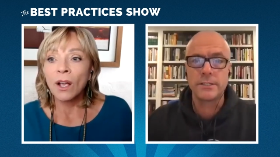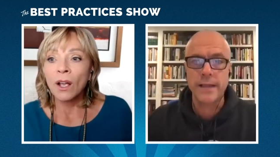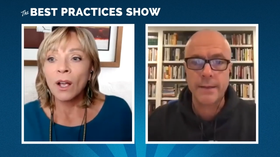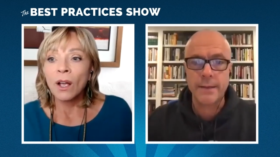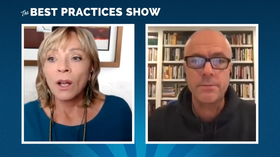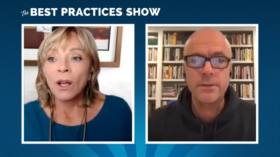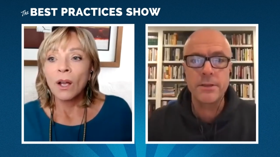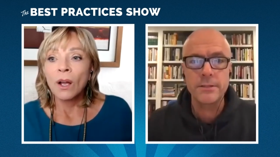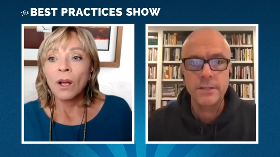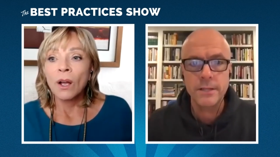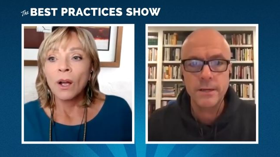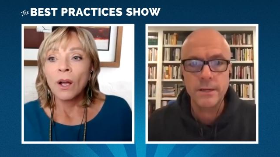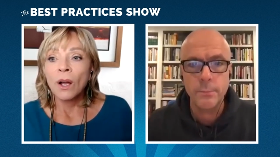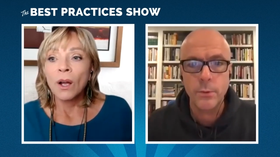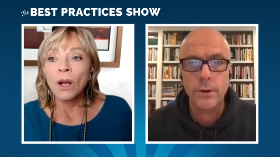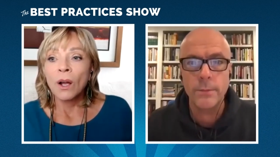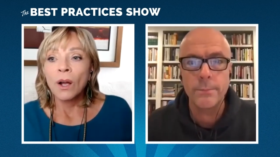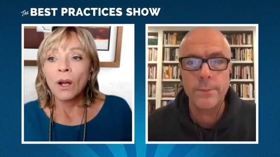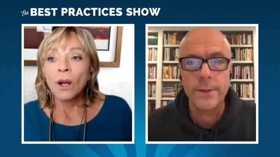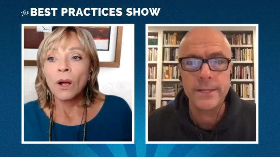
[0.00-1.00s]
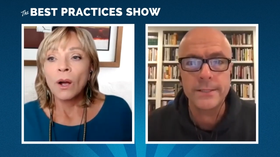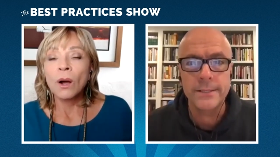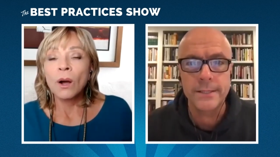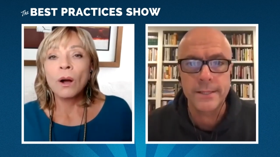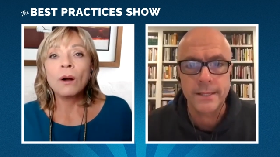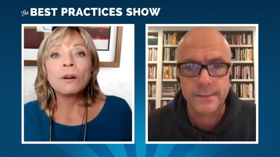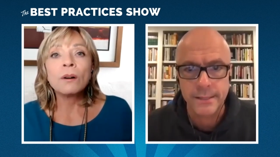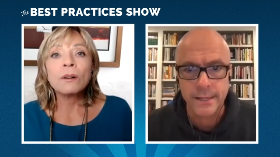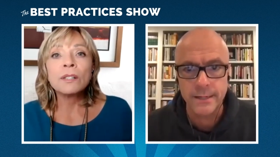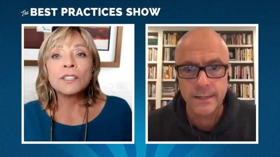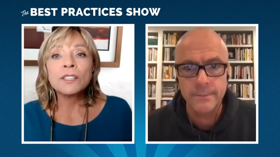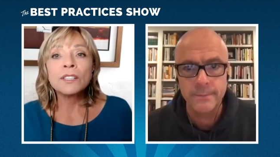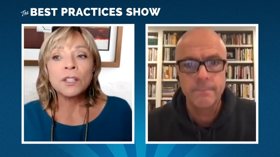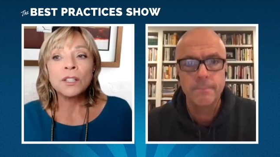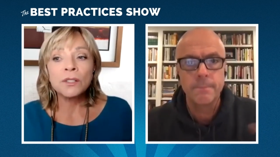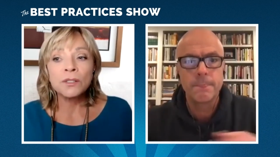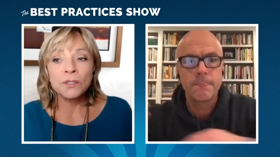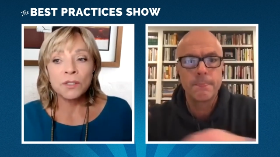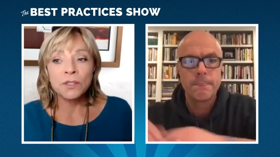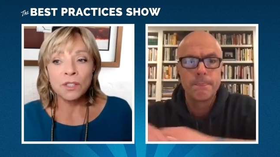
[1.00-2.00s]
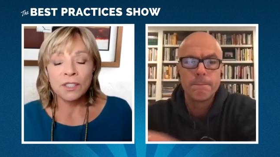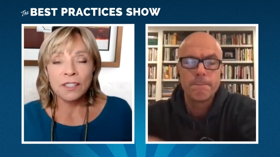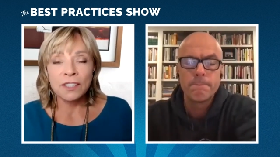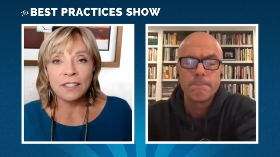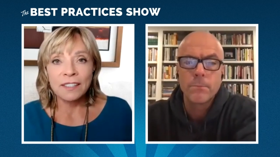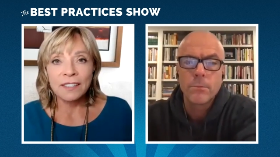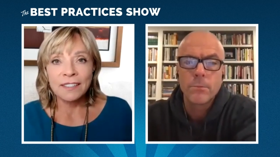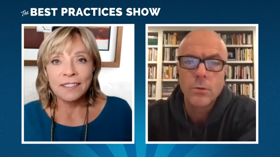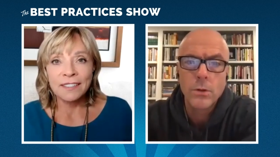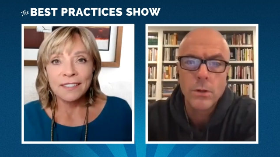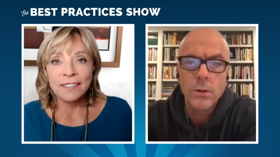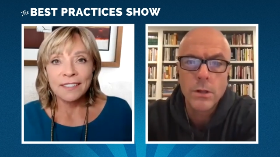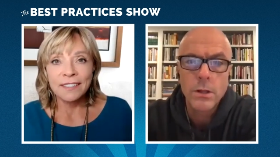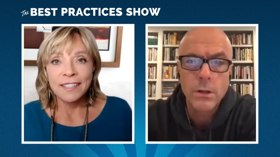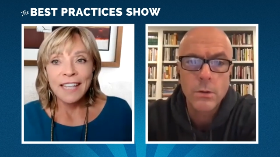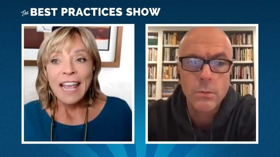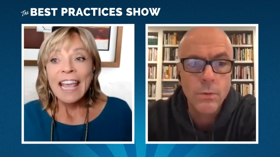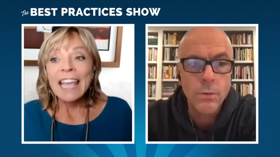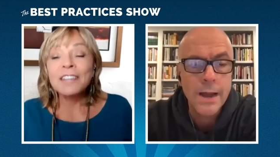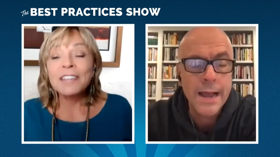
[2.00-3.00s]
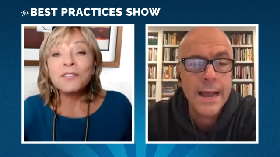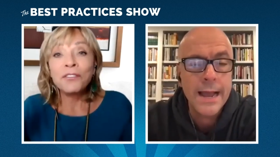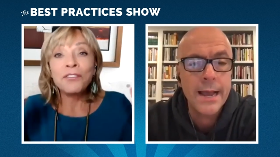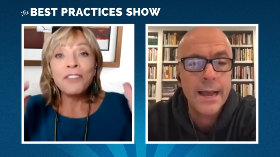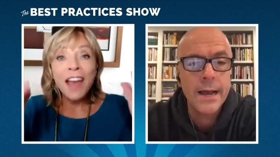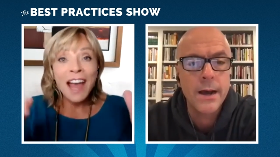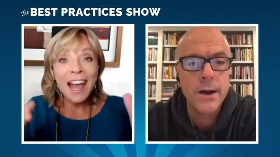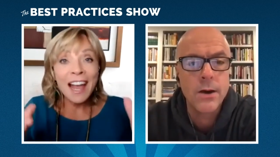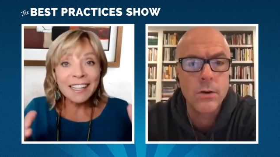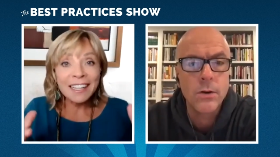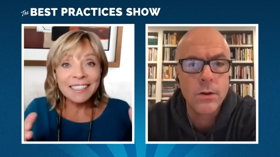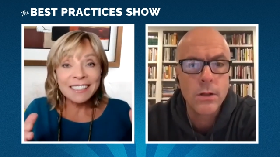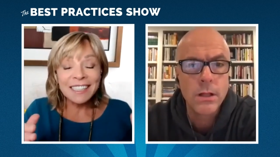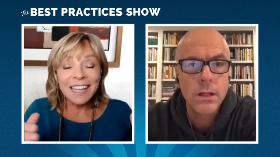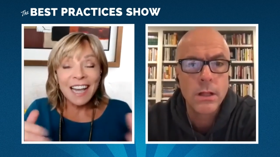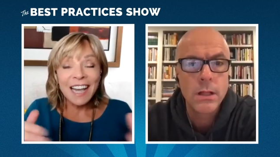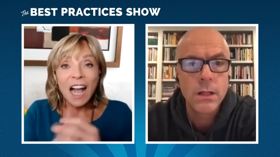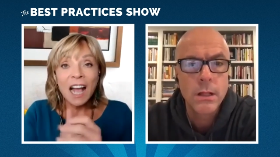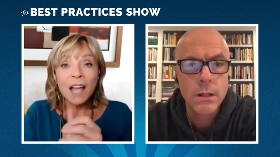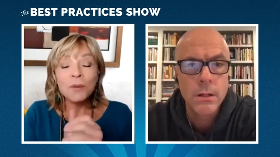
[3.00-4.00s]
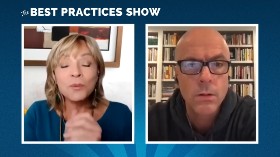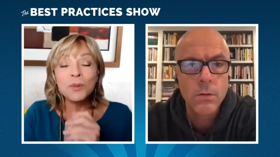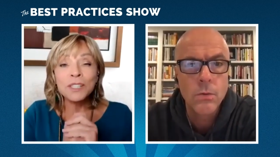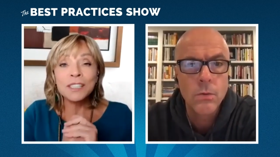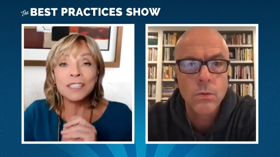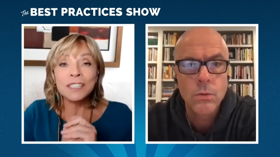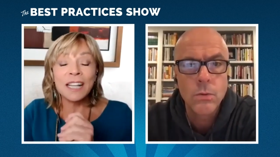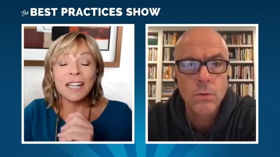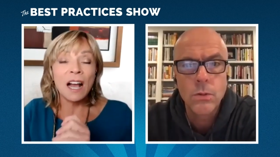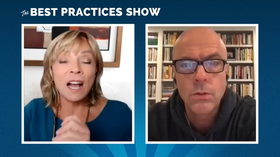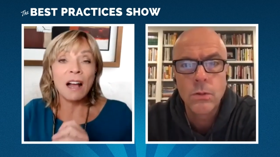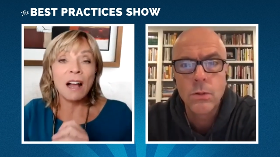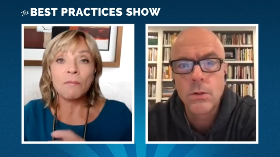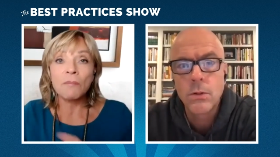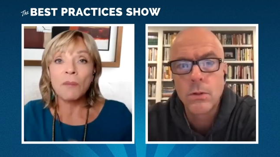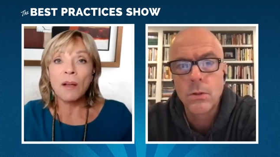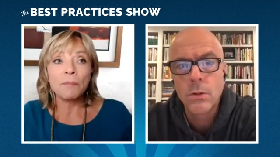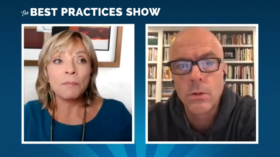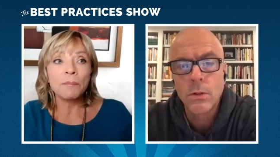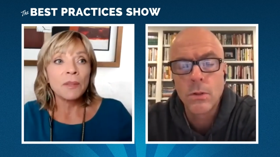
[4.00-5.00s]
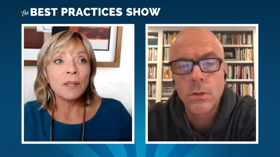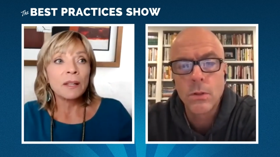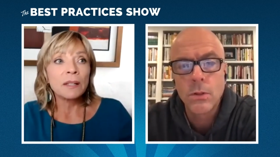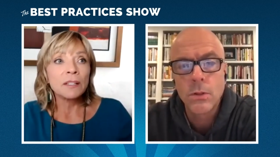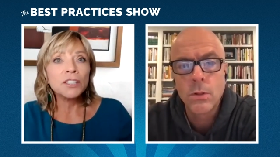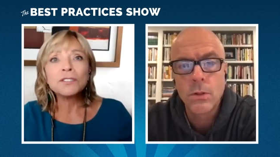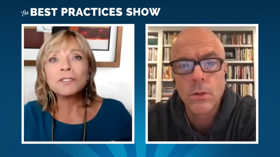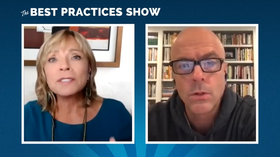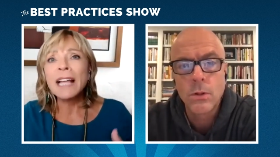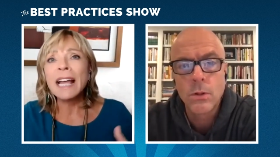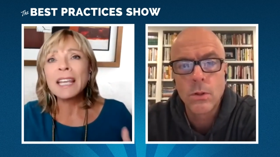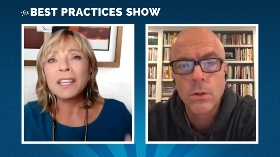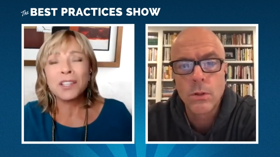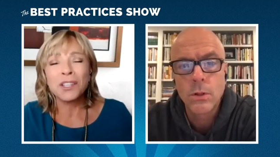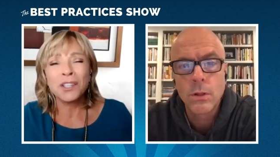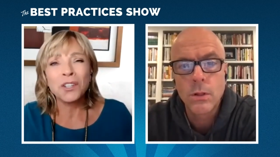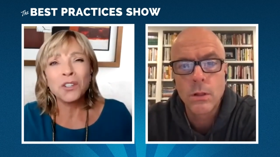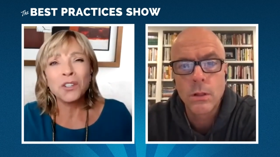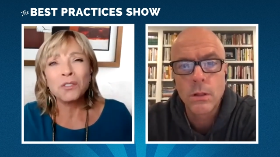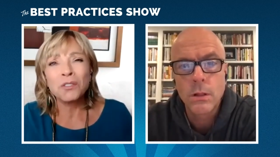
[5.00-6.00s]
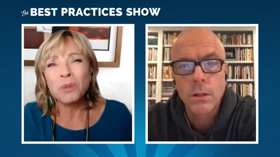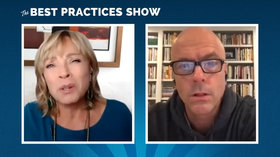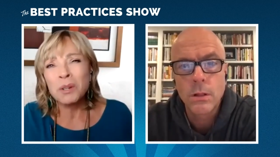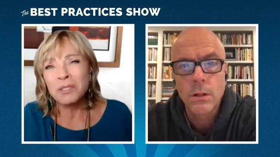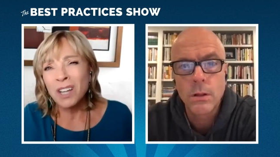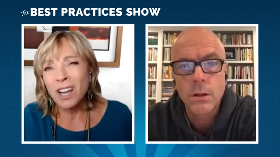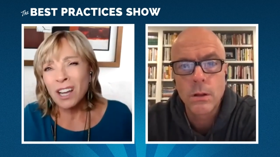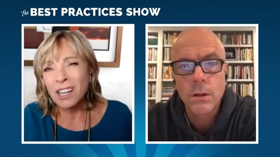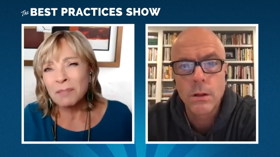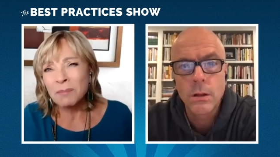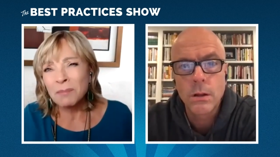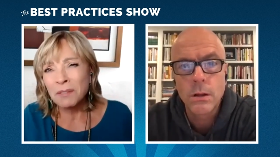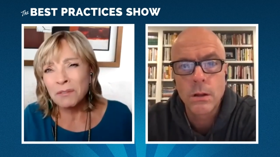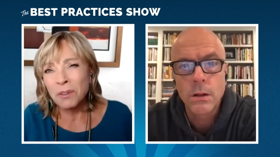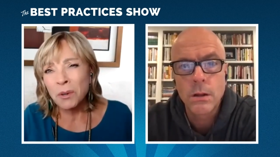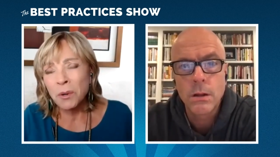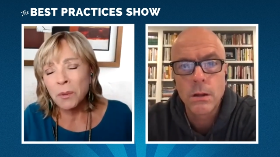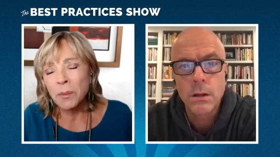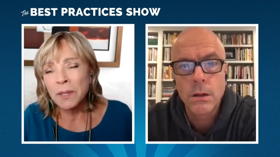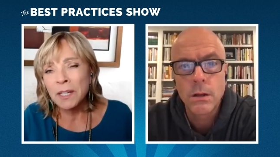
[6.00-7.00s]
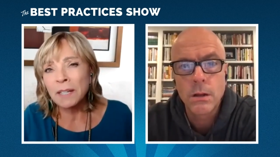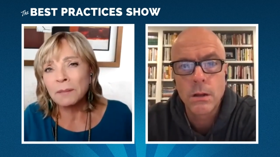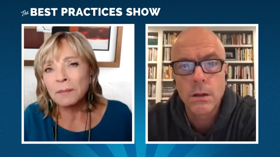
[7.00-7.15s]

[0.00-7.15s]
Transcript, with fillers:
Speaker 1: Depth is an important piece of this. Oh, it's huge.
Speaker 2: Wow. In fact, I was, you know, like you, we were talking before we went